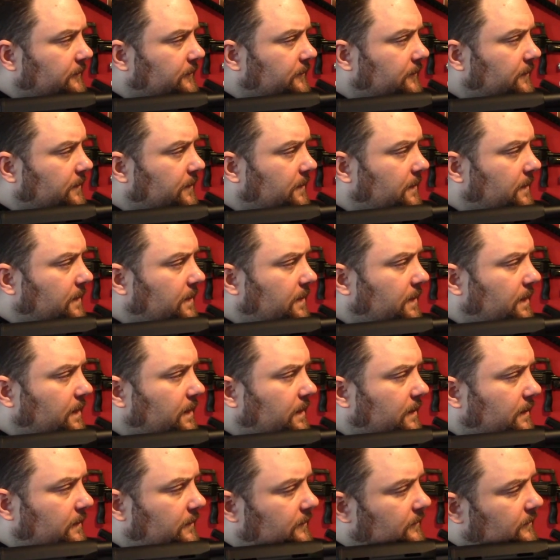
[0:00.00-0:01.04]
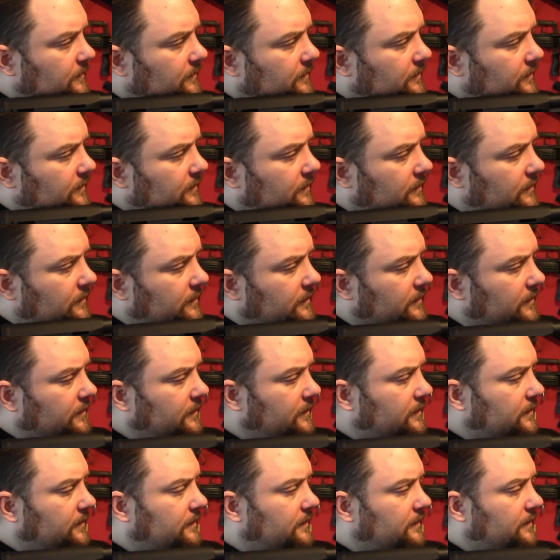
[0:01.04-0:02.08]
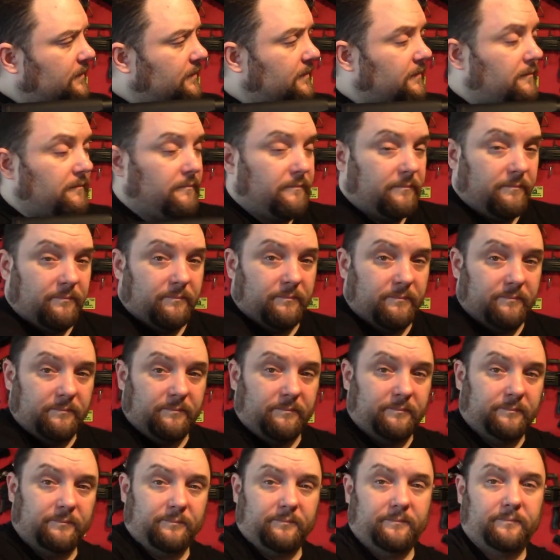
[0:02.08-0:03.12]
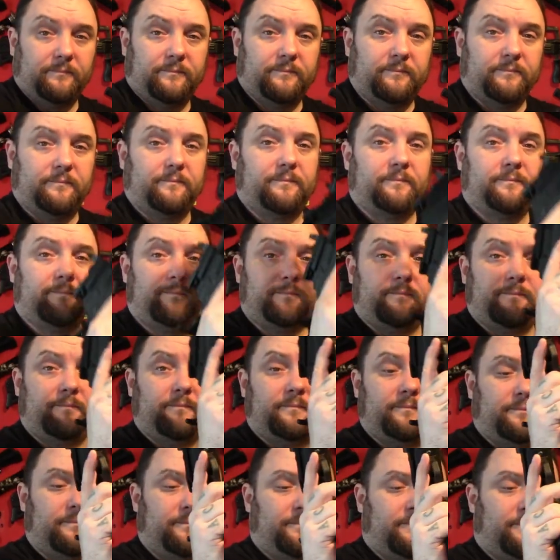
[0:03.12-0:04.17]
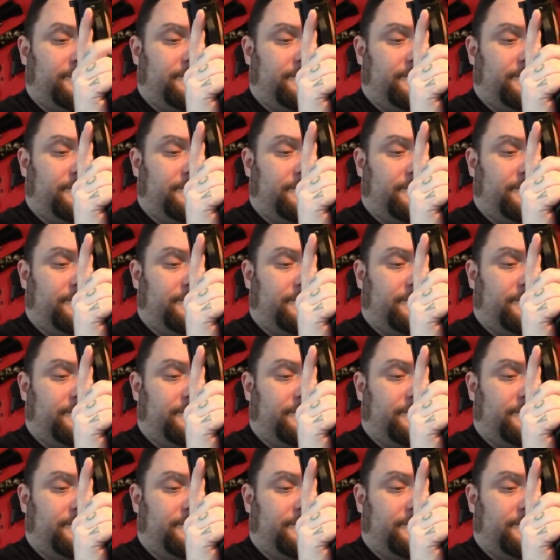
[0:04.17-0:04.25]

Nobody speaks.